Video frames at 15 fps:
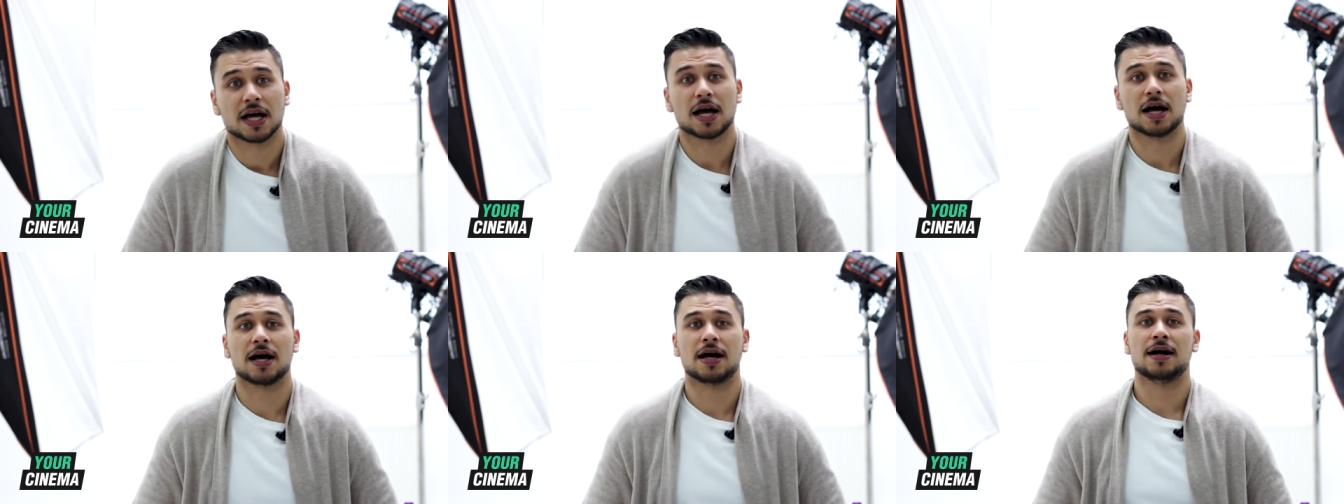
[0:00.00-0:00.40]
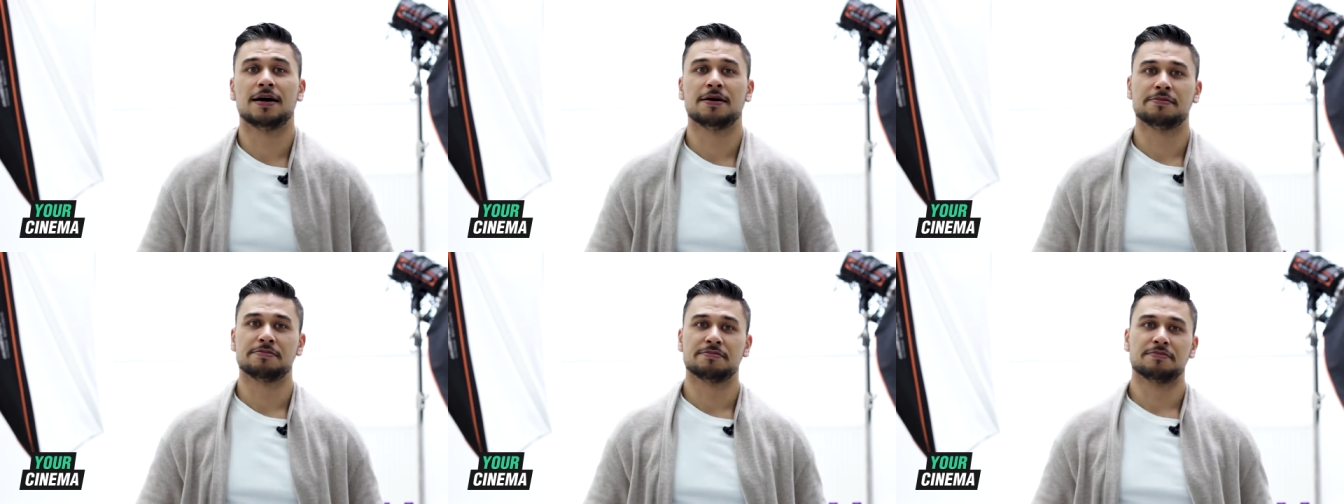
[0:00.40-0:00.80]

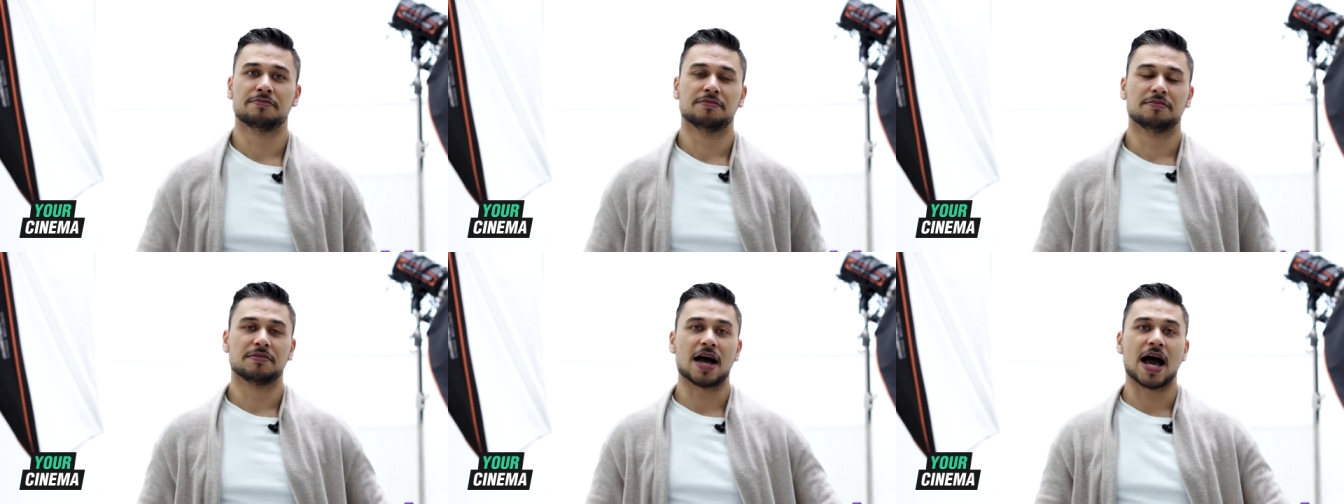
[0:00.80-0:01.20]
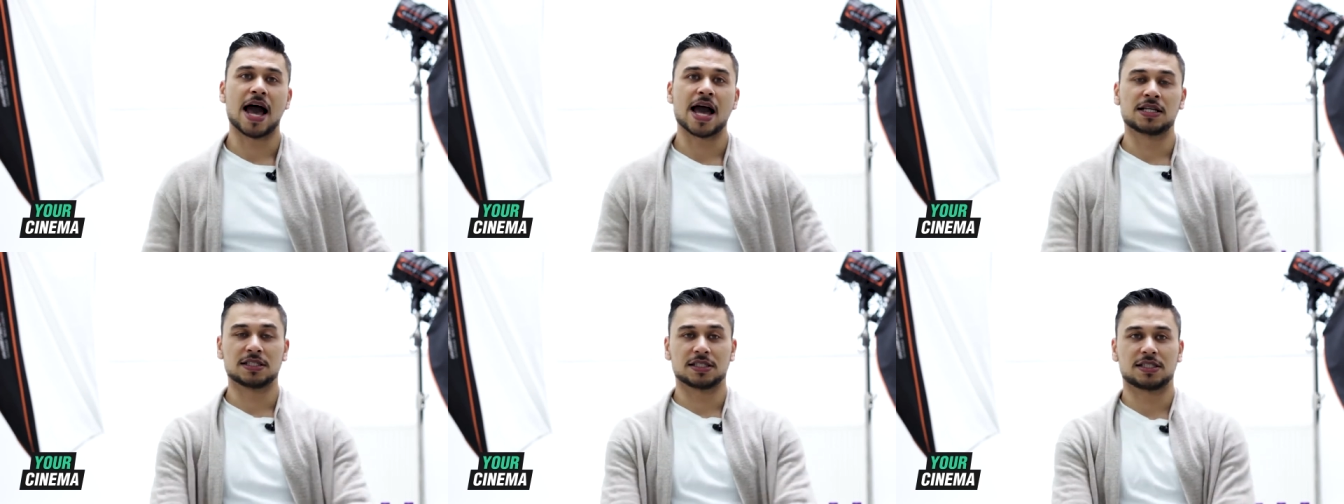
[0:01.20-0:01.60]
Um, I
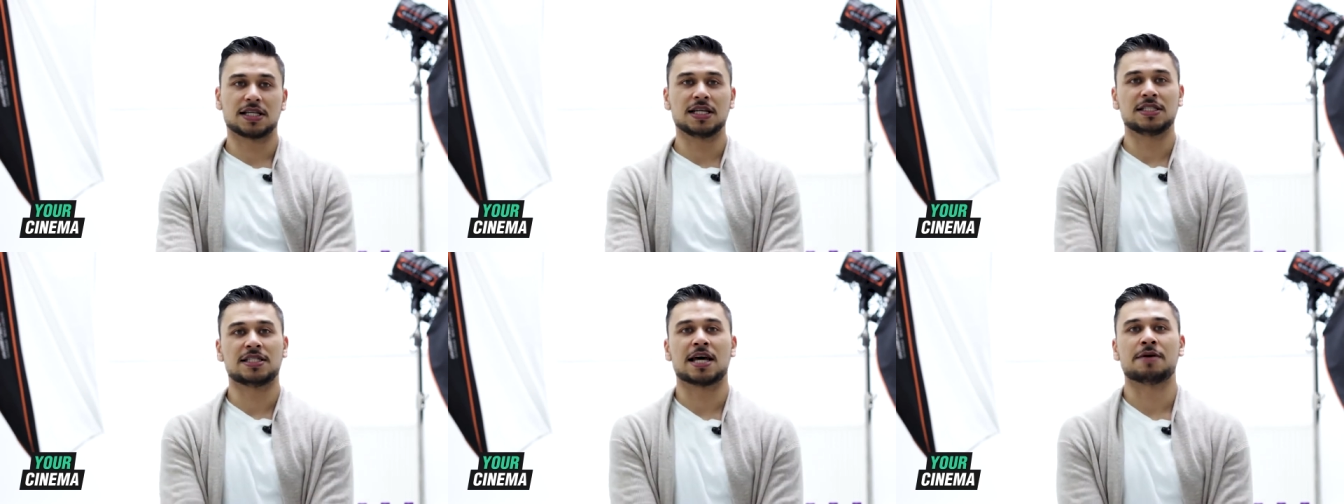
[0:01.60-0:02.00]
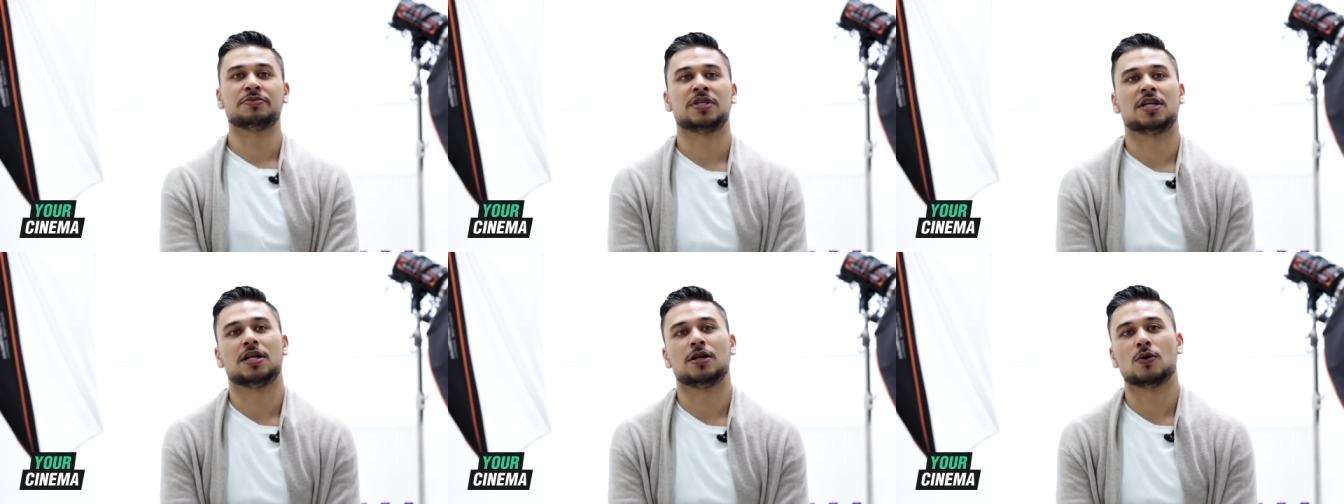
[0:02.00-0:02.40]
hadn't seen
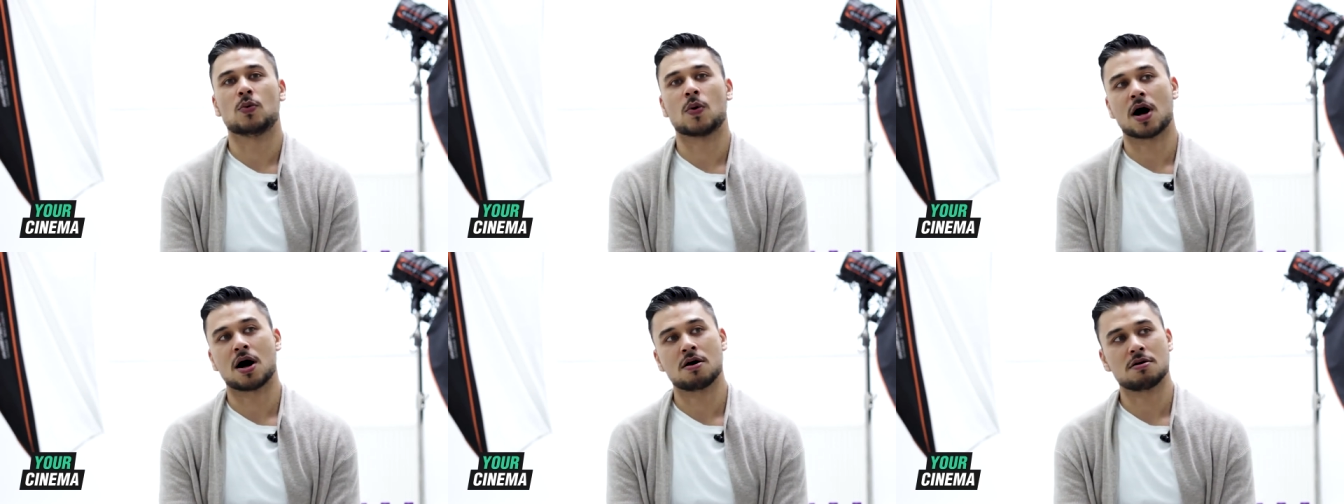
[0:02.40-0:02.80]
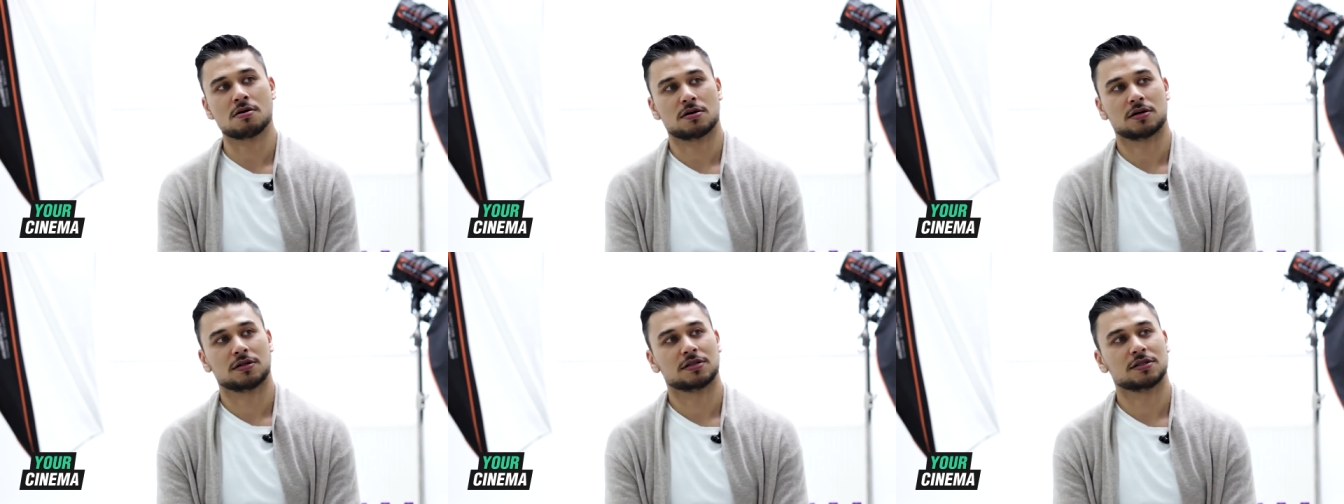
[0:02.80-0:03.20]
Debs in a little
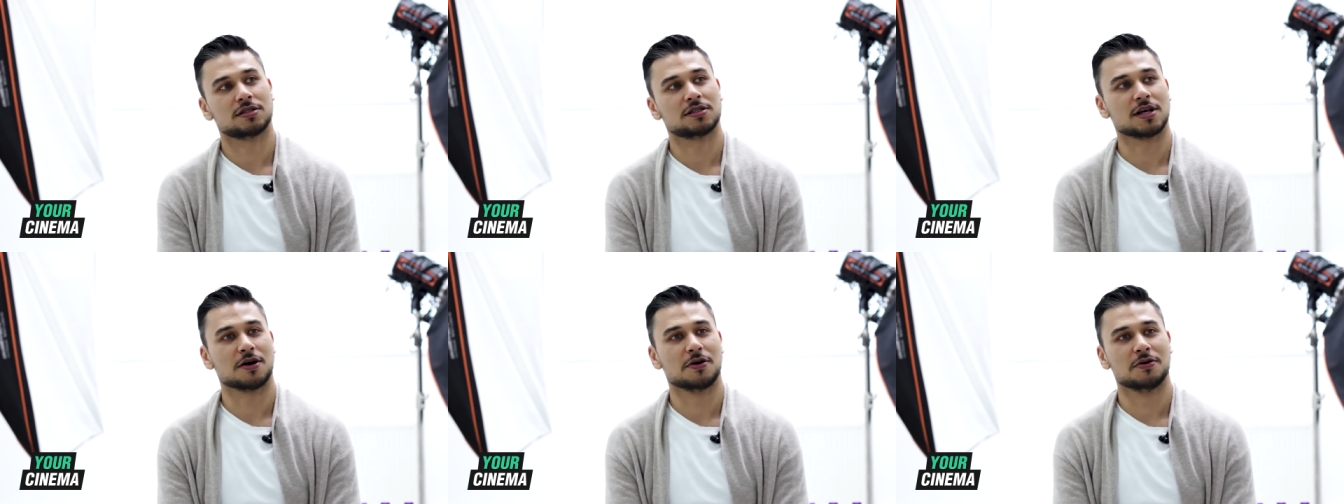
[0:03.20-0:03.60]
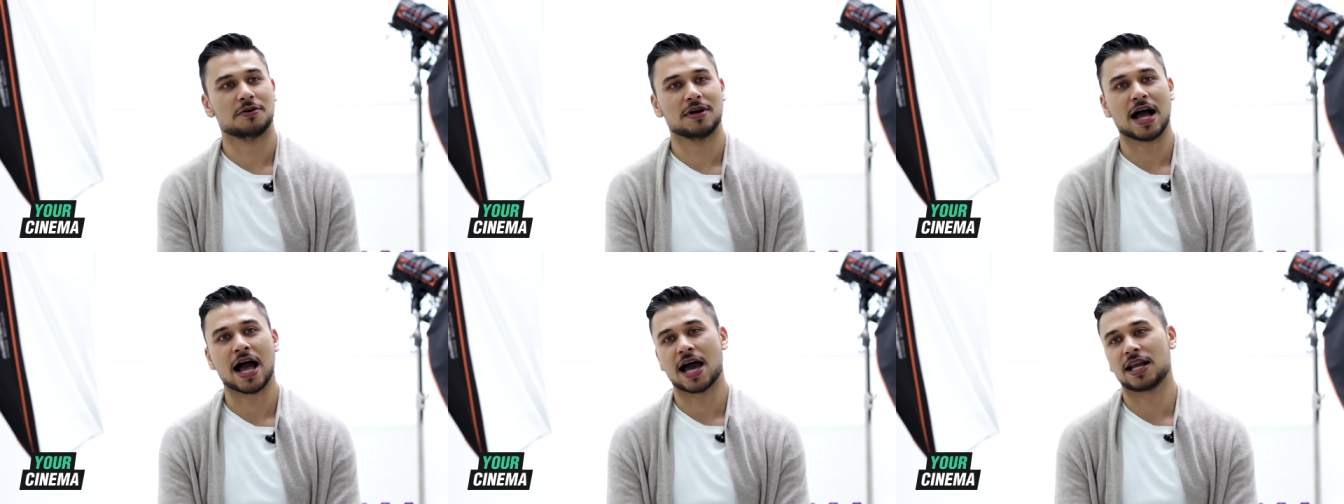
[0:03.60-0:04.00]
while,
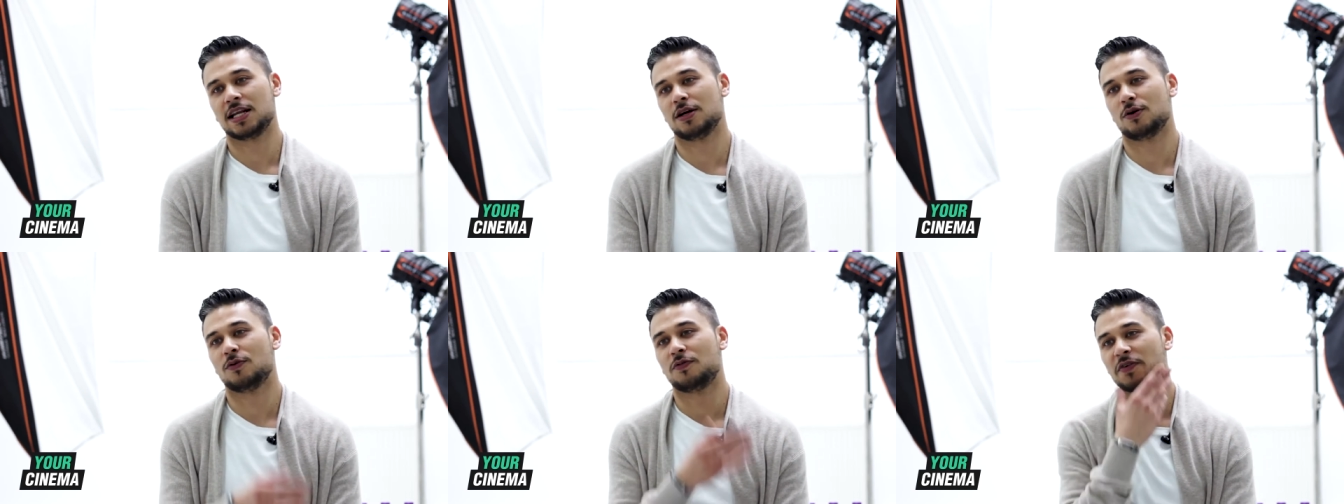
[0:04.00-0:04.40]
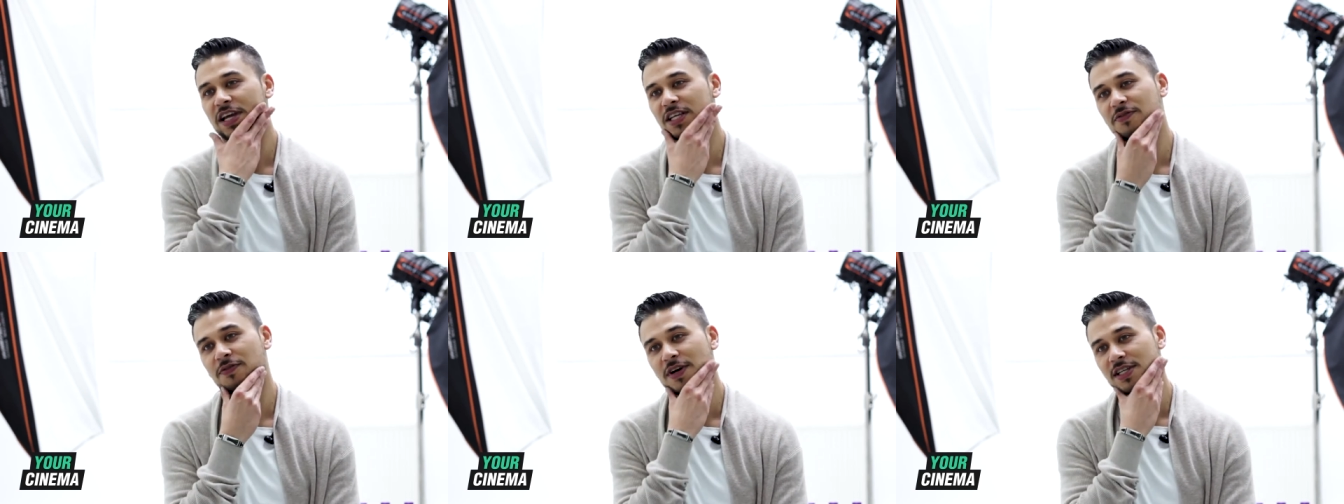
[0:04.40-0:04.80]
so I had a little
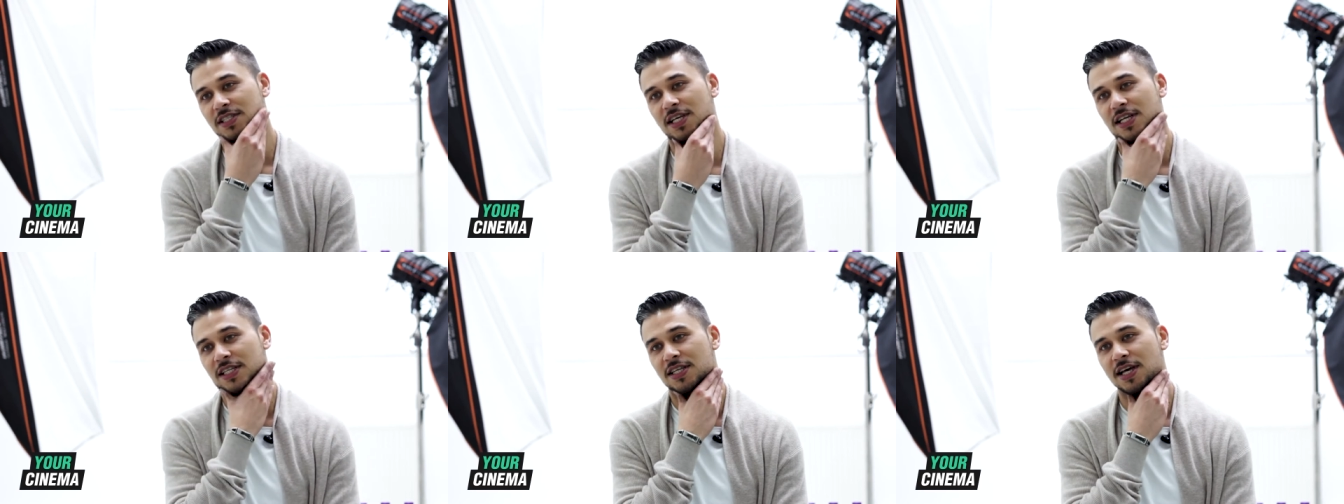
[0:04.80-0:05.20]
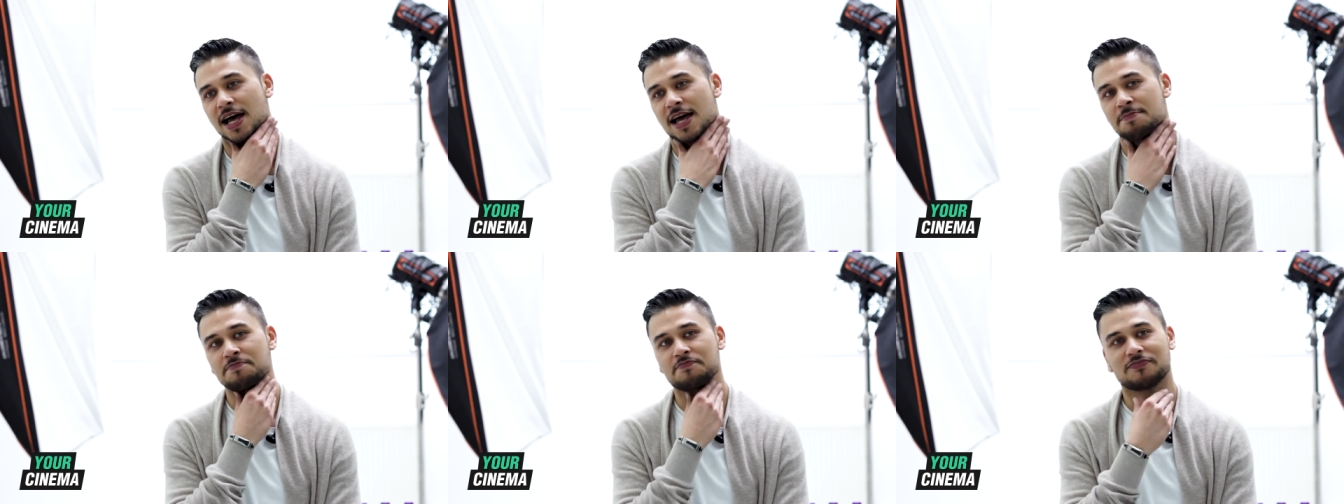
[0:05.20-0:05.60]
face fuzz at the
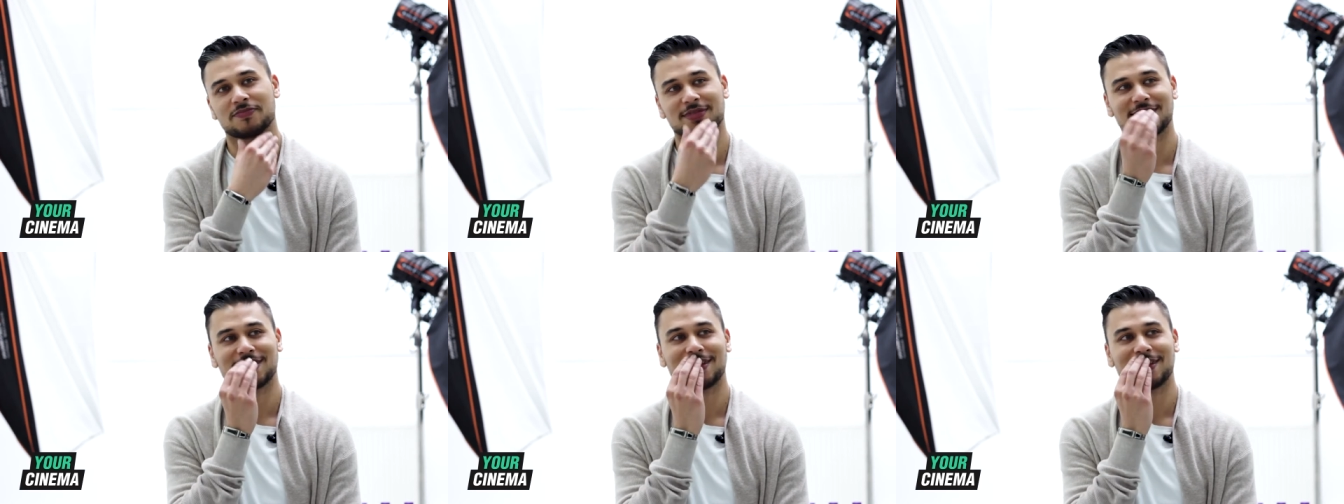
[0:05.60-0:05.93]
time.